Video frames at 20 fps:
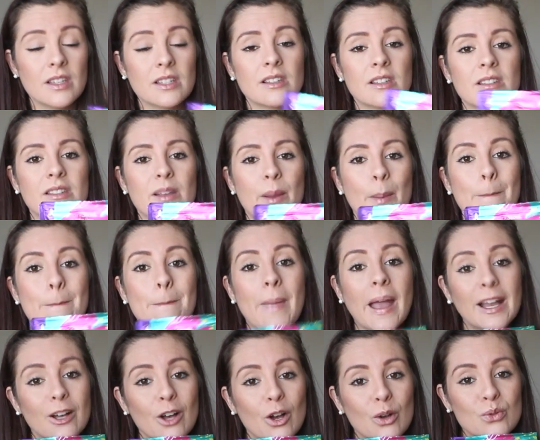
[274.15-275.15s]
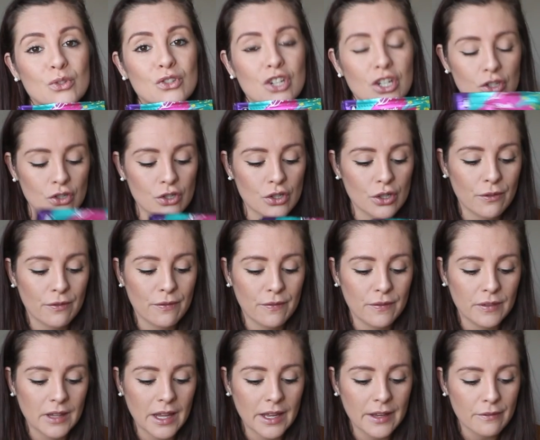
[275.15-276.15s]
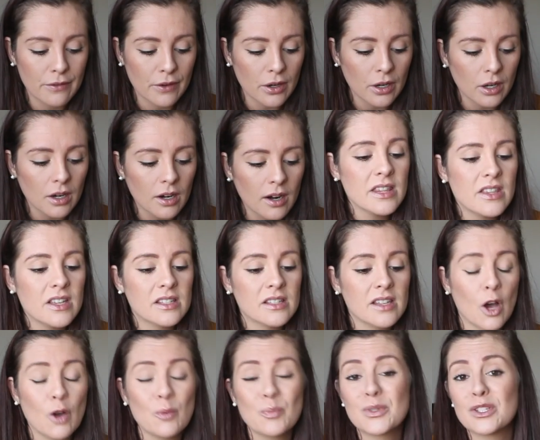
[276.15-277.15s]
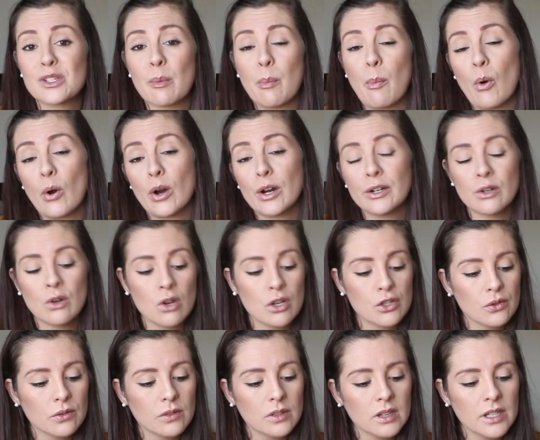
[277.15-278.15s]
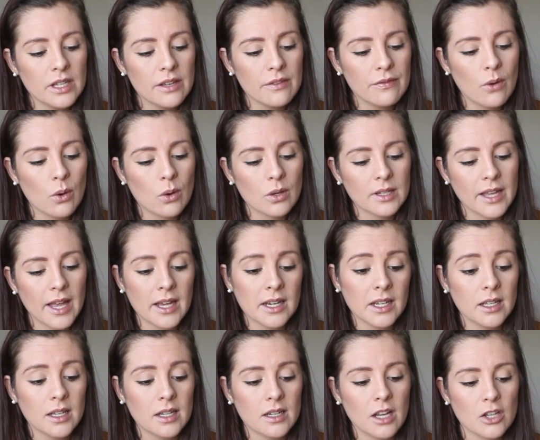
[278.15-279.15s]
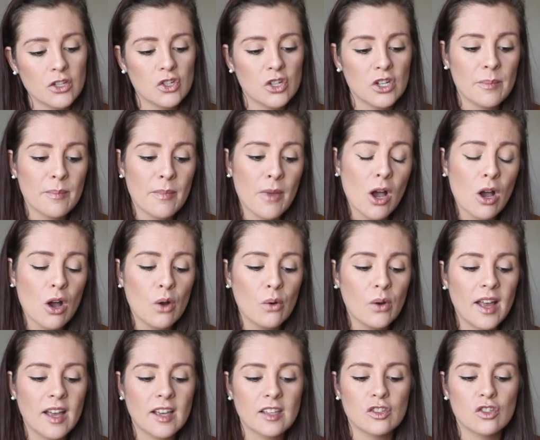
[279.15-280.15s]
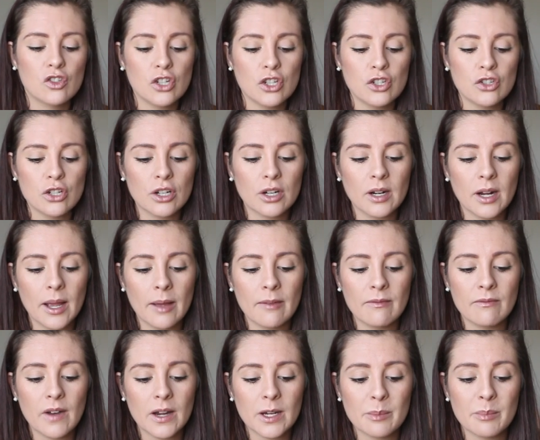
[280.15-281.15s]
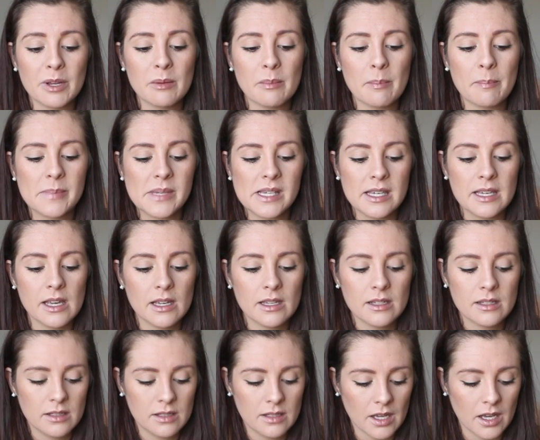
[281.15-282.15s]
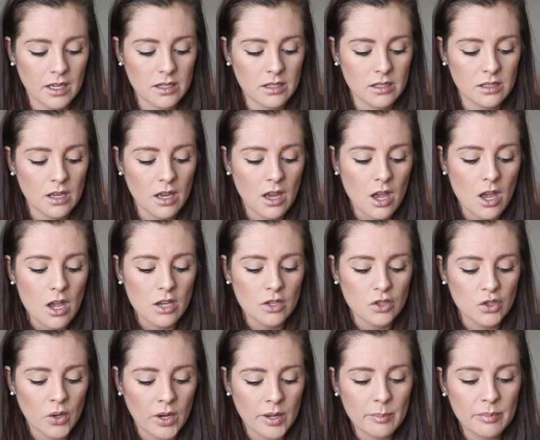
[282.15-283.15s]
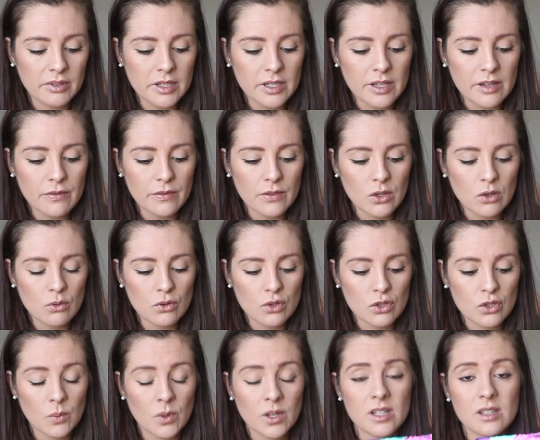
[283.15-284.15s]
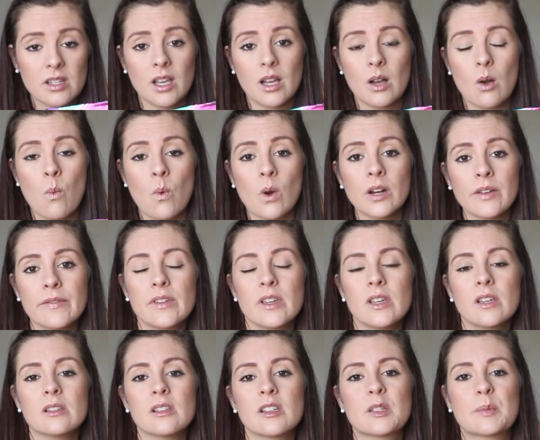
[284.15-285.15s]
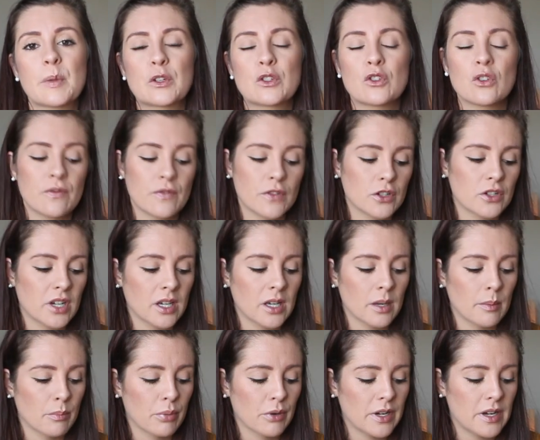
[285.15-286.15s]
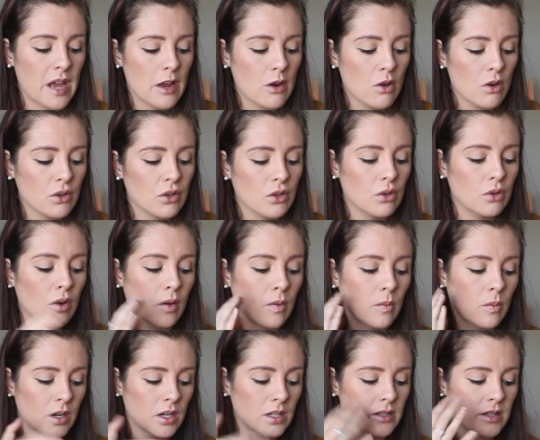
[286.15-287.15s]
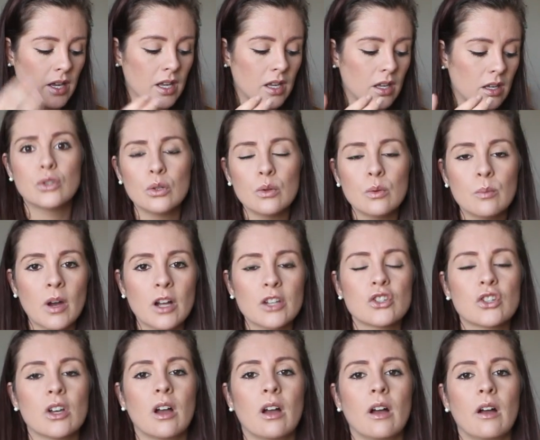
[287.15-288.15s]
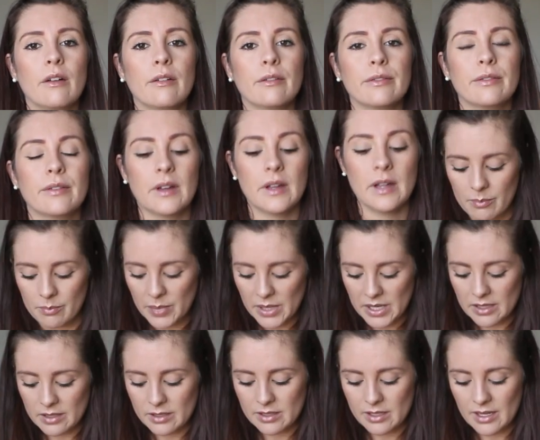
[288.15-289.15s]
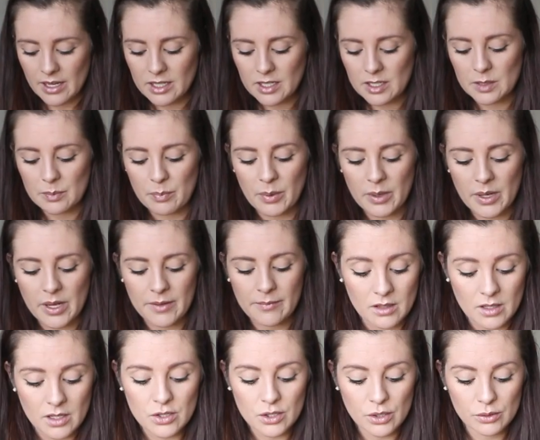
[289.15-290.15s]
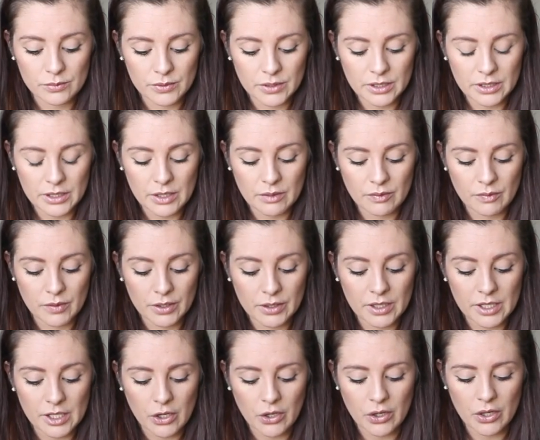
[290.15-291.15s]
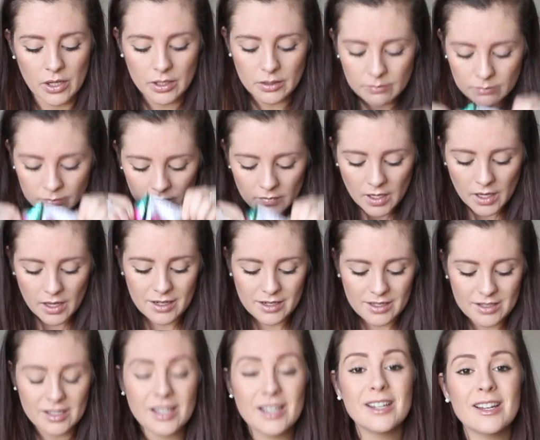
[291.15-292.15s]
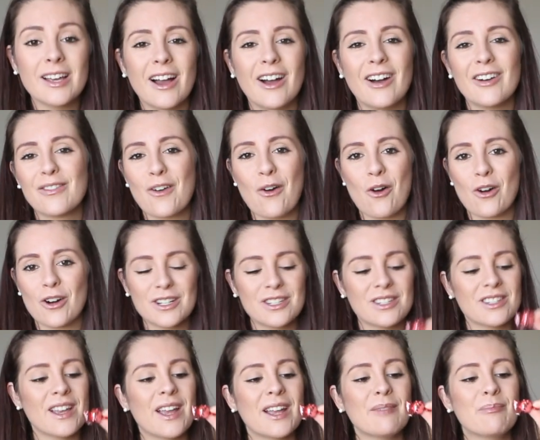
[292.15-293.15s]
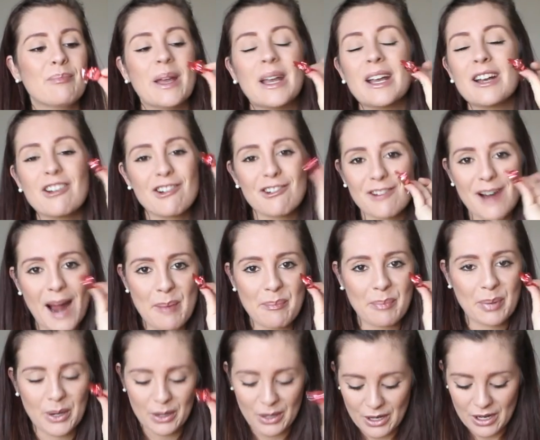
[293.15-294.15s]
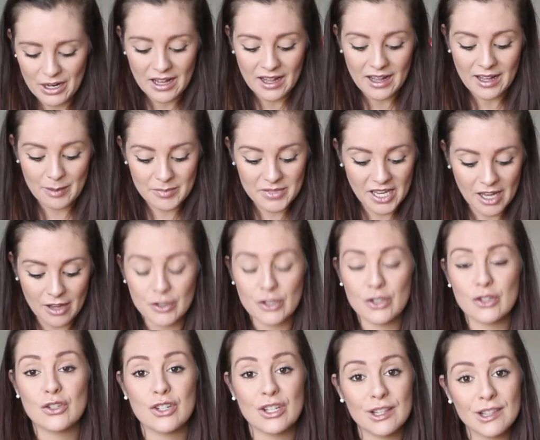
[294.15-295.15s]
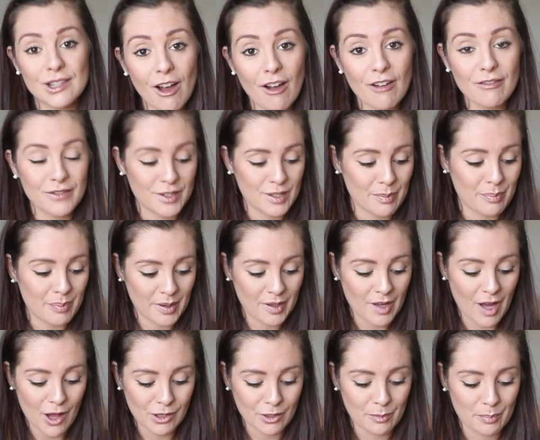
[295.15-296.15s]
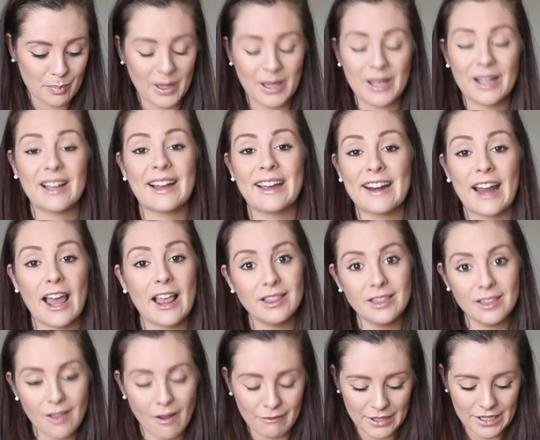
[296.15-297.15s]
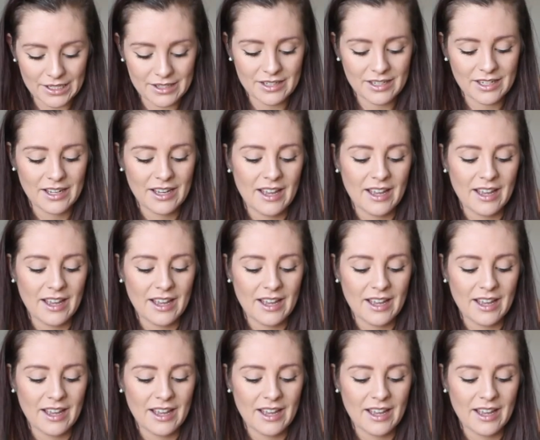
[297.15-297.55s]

This is the mango ginger flavor. This helps support nausea relief, organic and non-GMO GMO, it has ginger and vitamin B6. So I believe you just want to take one of these, especially if you're taking prenatal. You don't want to take too much of B6, but these are really, really good. And it's in, of course, a pink wrapper. I'm telling you, she loves the color pink, and I love it.